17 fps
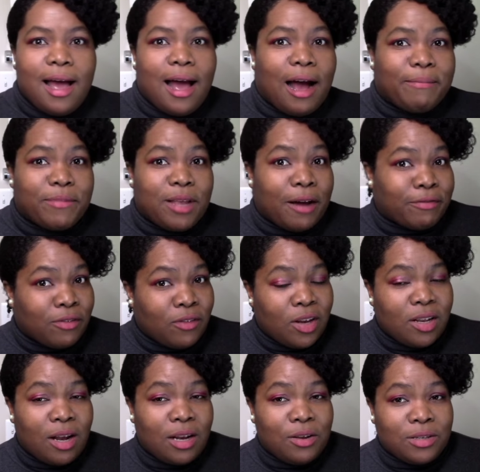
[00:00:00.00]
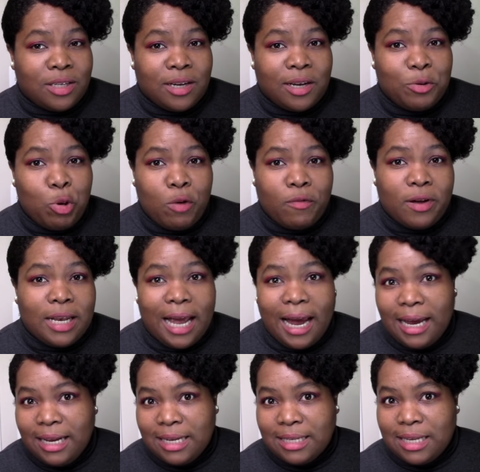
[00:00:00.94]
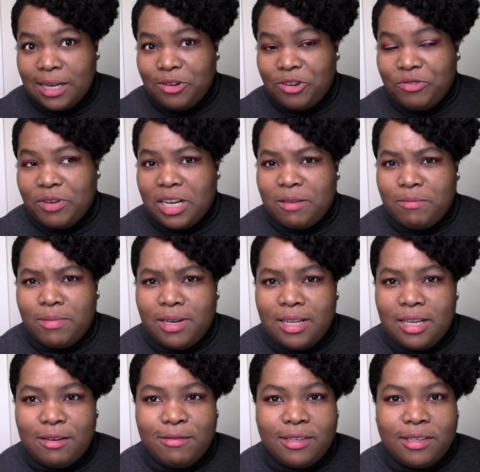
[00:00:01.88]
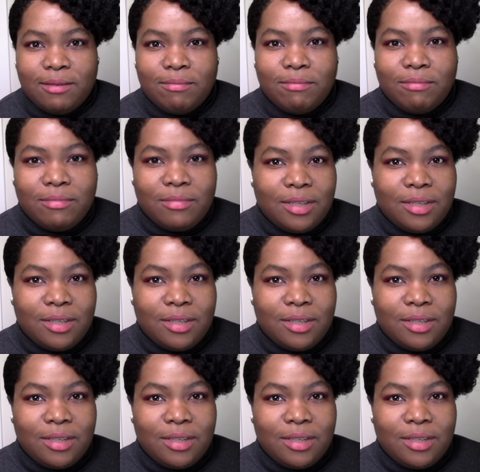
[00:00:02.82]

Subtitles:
I'm definitely not using it overnight because I don't really believe in